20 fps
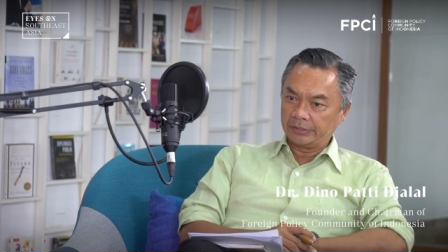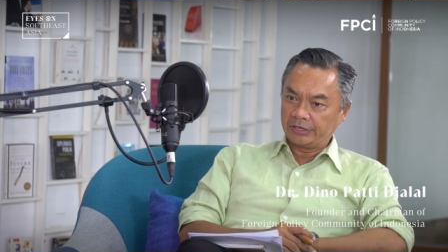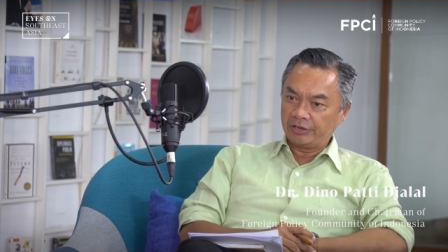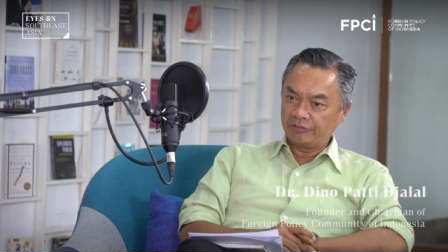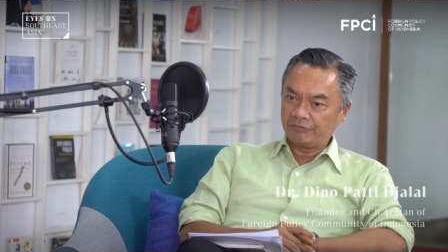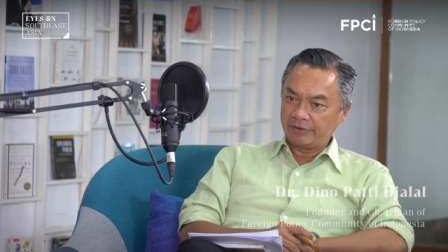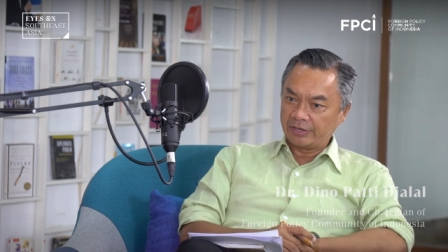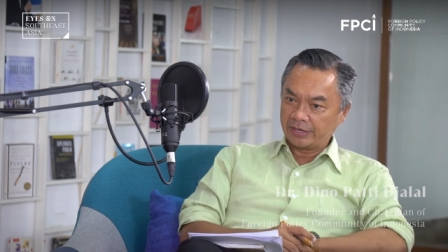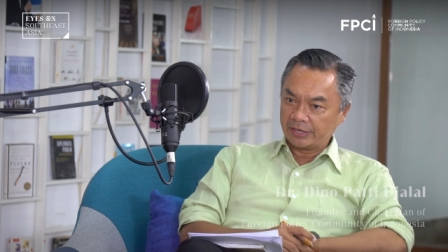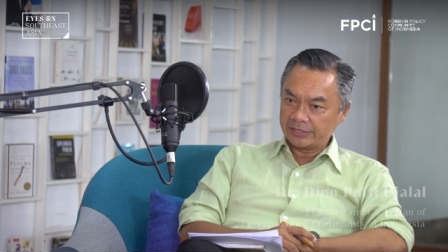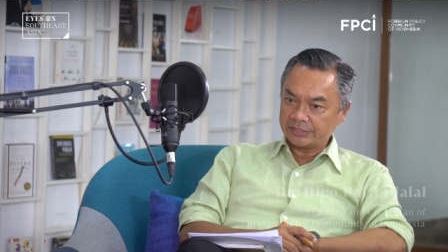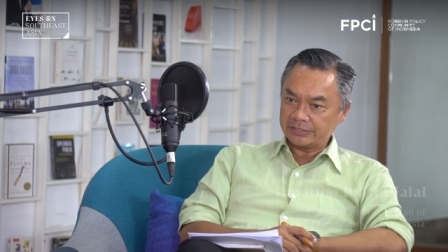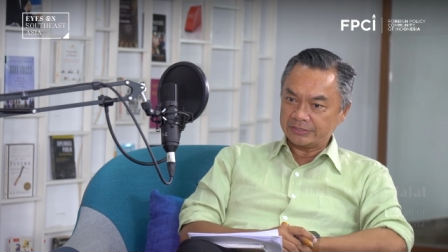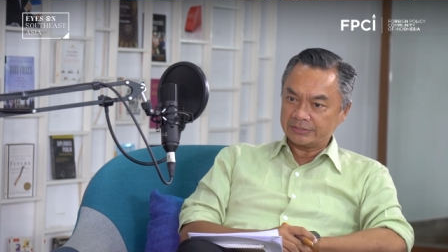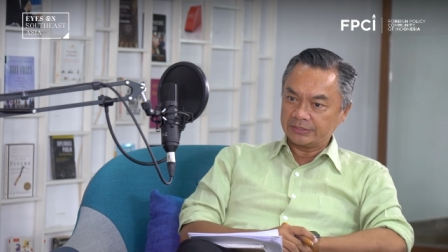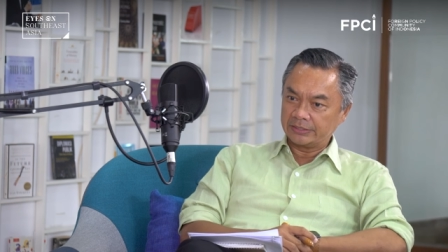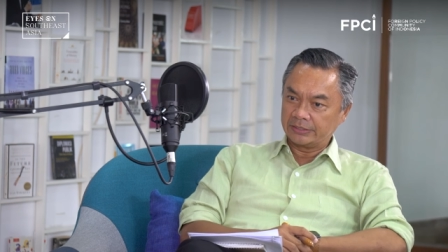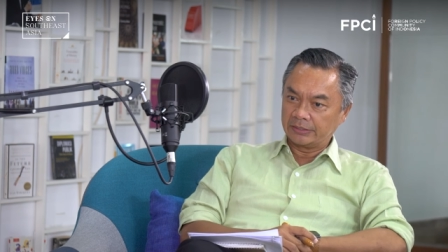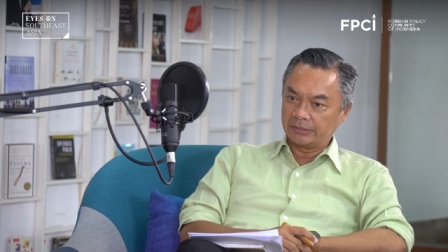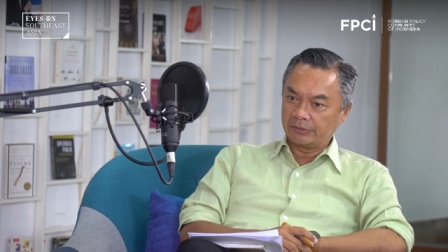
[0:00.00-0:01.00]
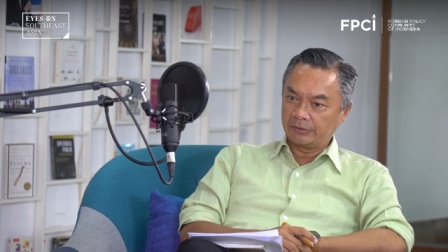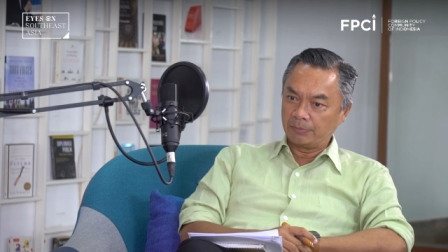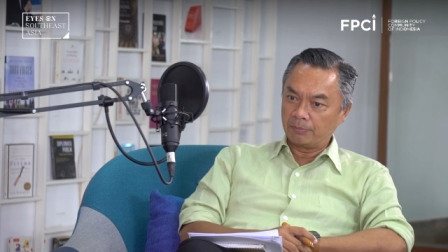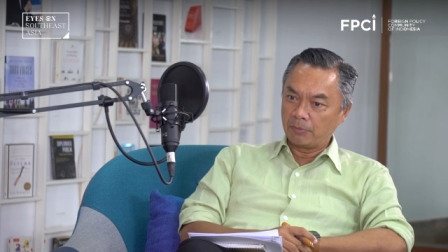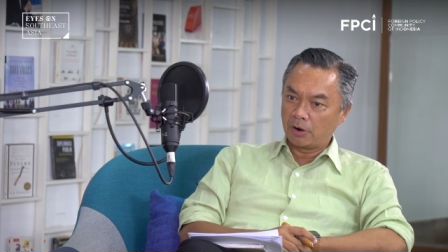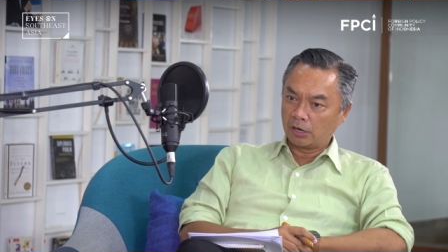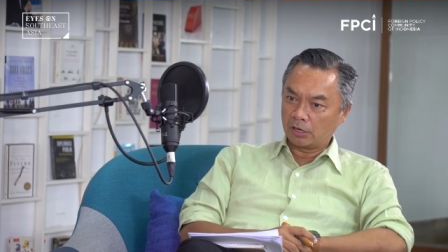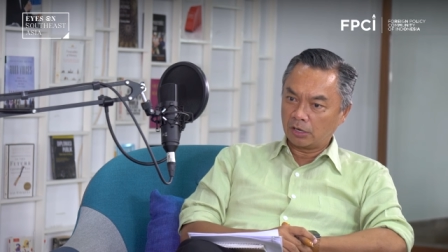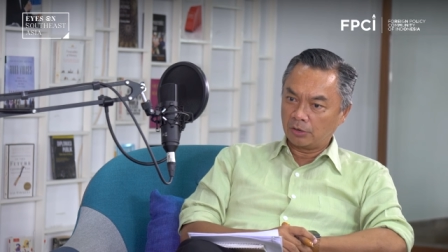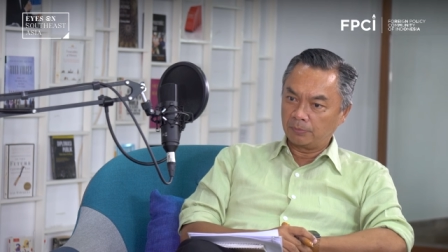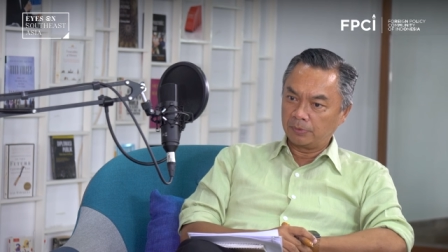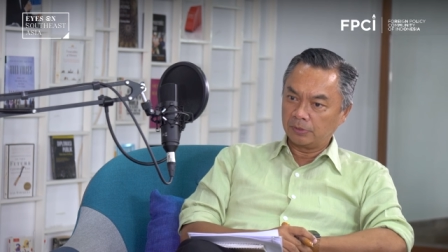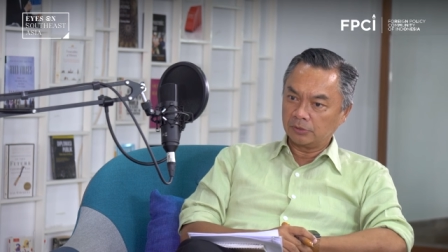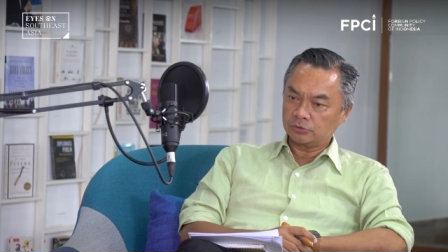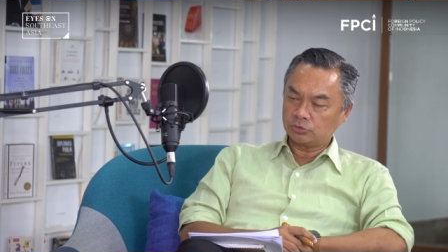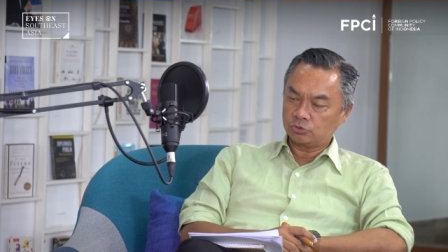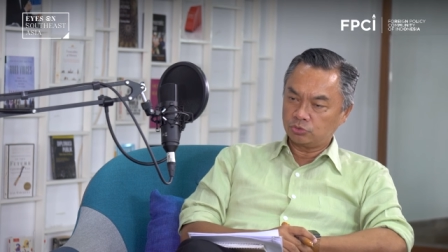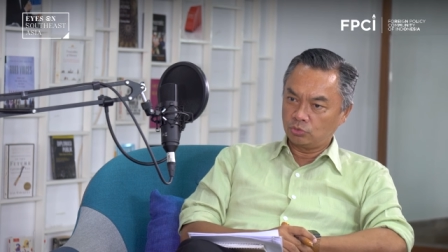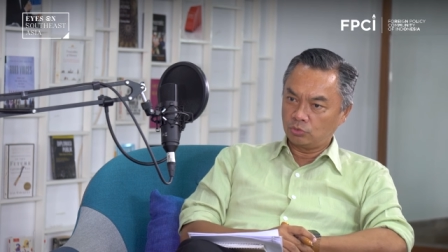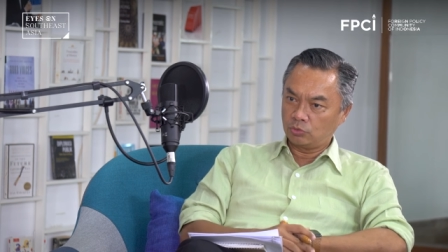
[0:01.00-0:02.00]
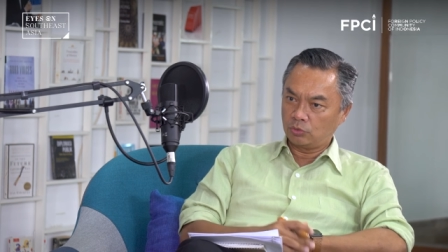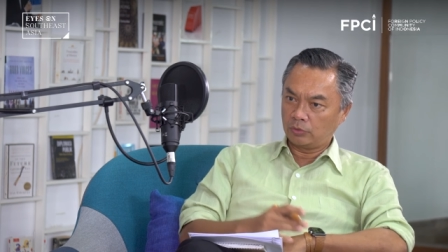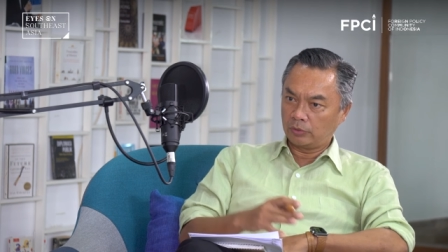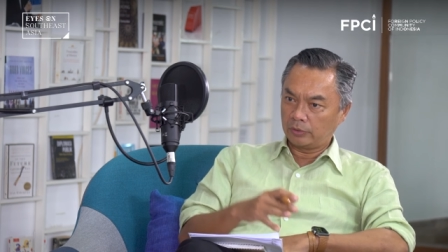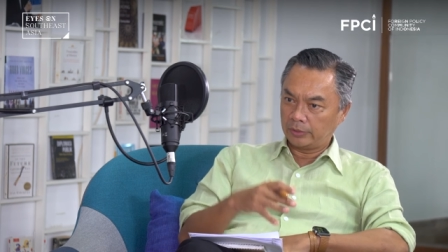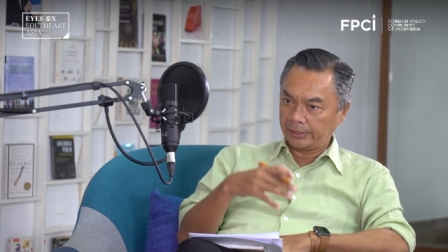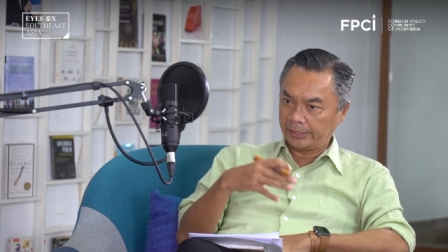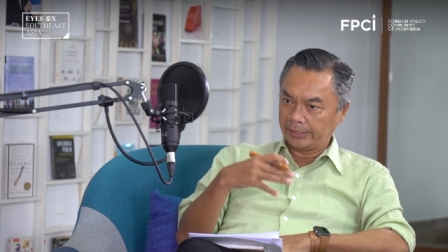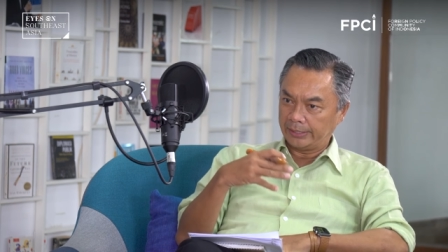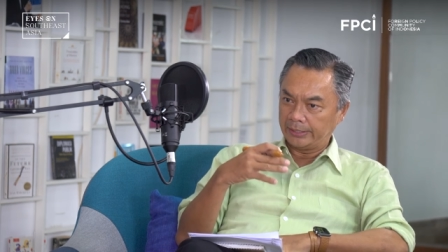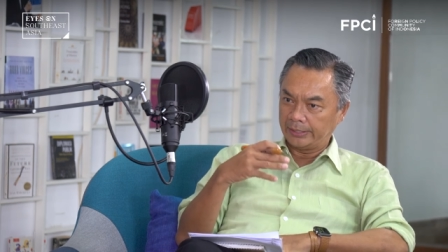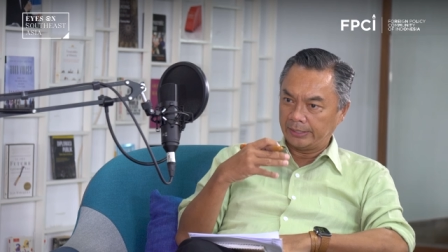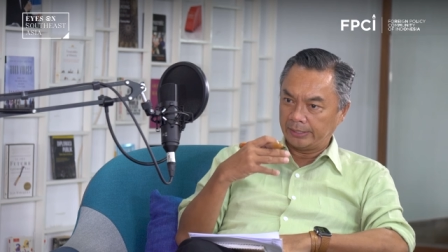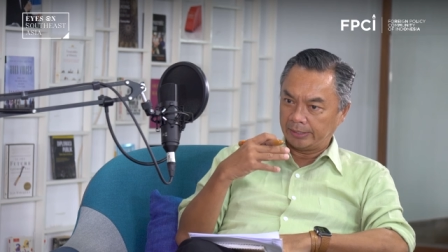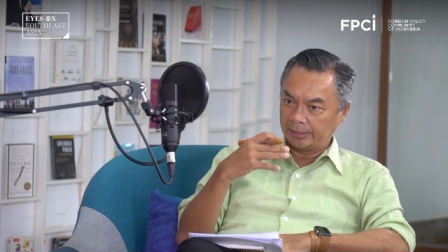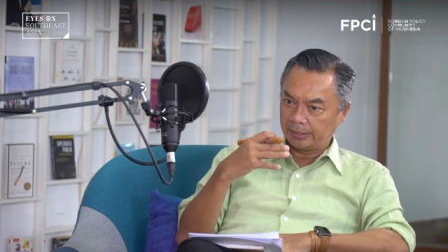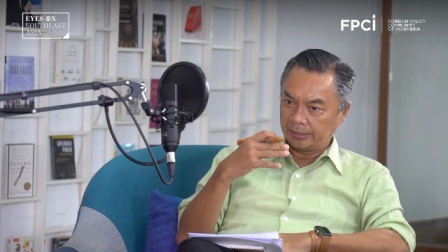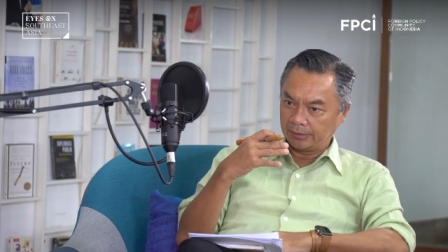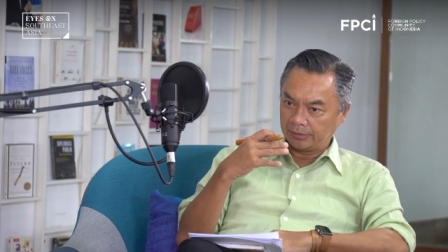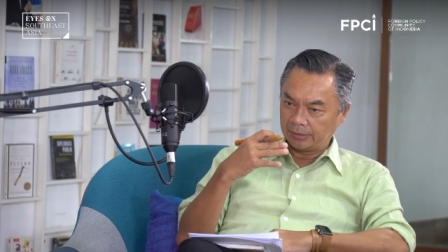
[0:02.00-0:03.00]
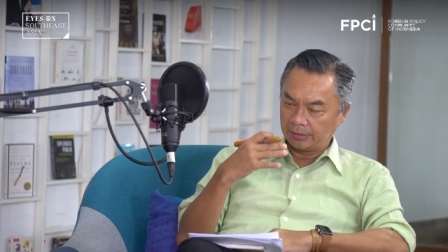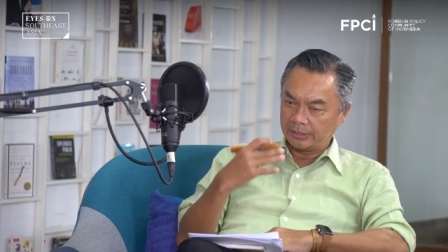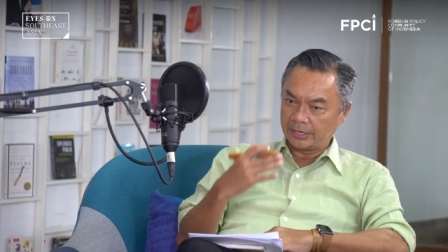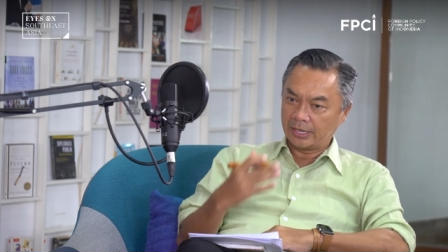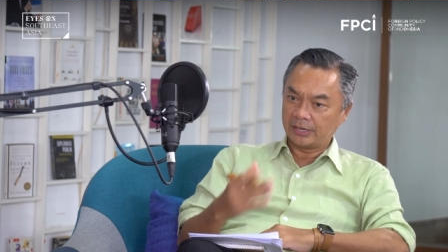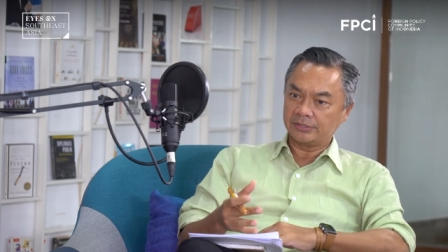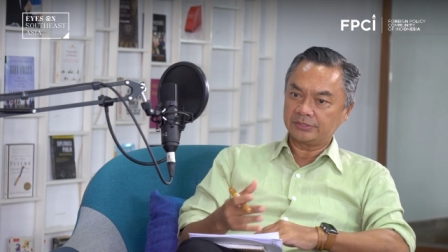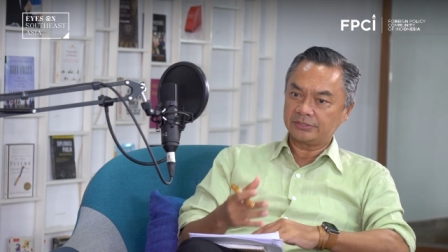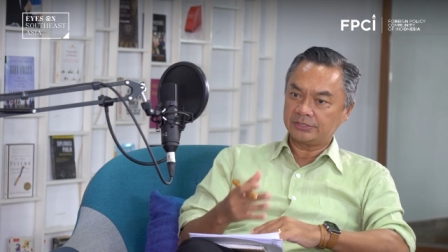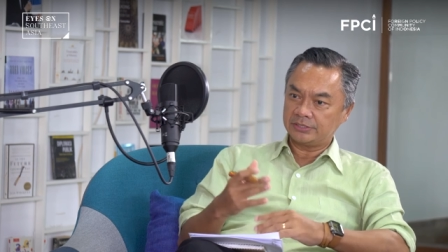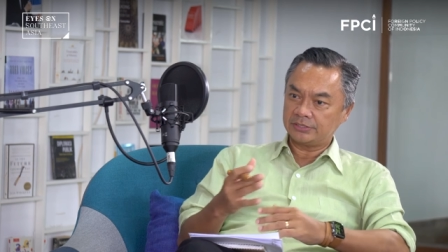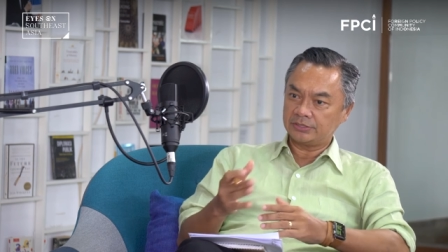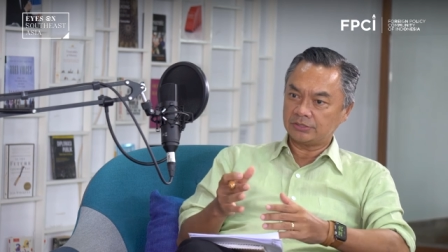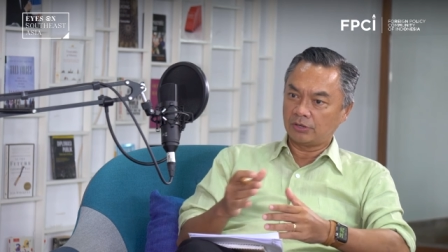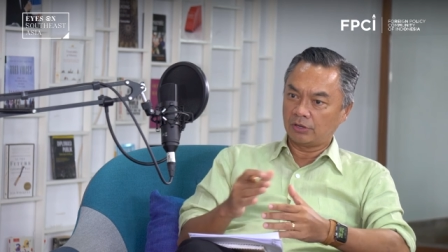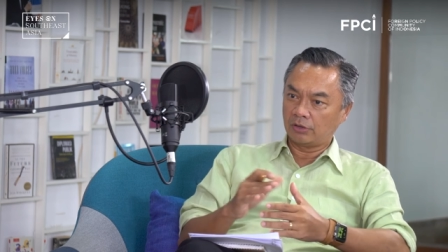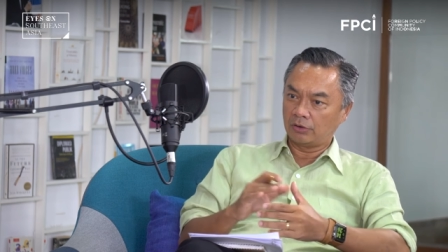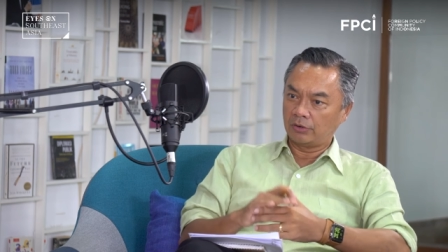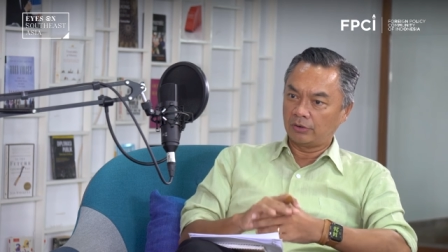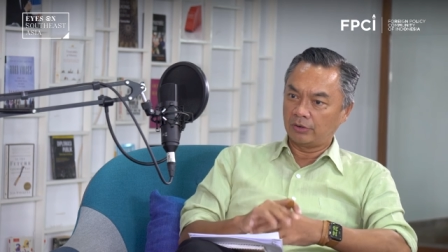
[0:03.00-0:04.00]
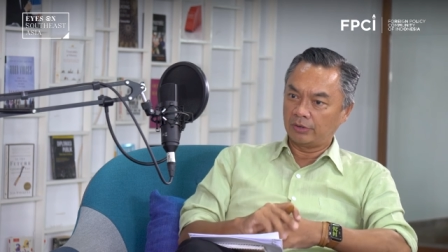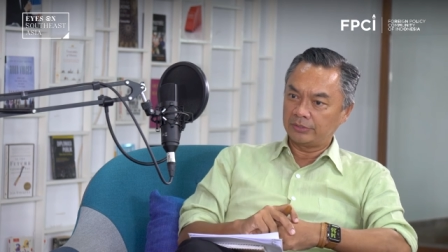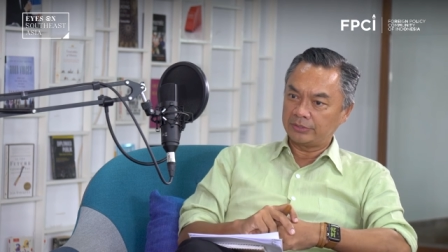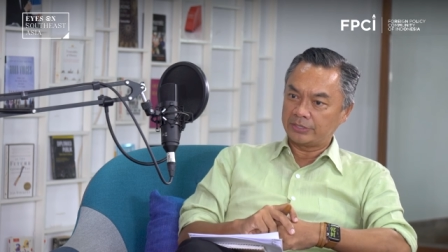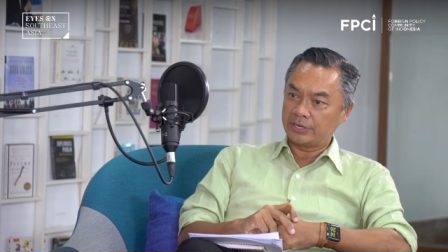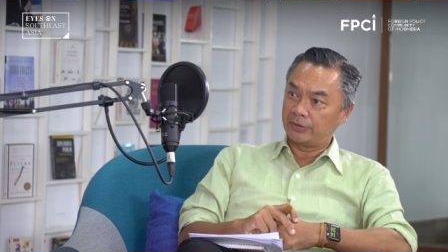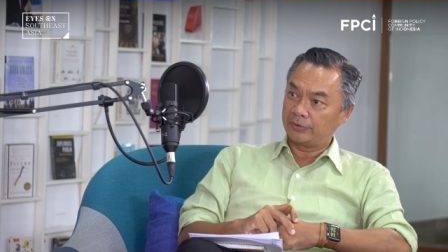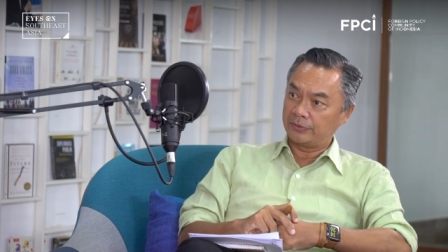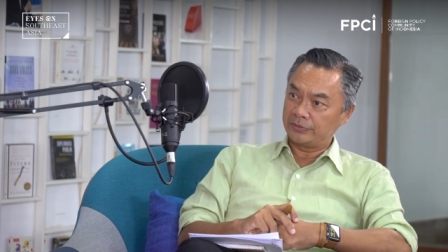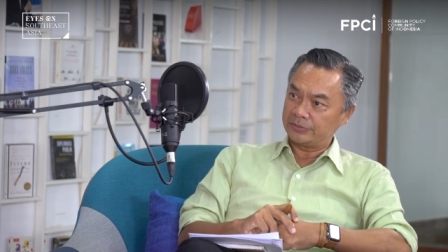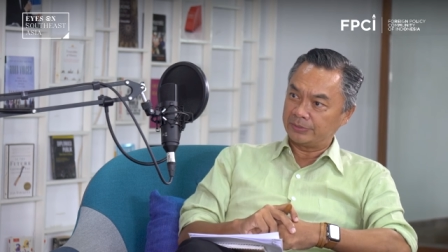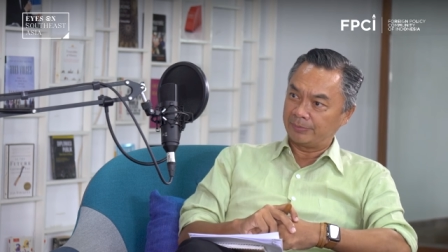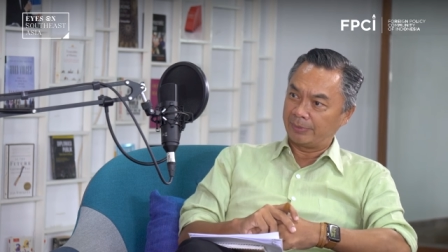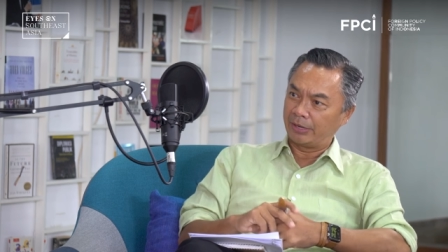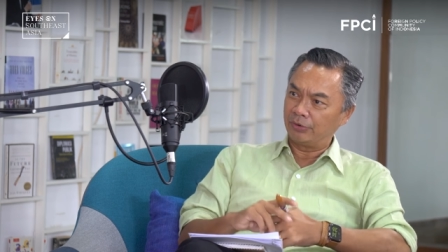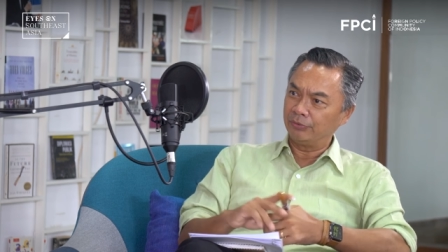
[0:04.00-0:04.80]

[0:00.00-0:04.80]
giving us a remarkable tour and analysis on terrorism.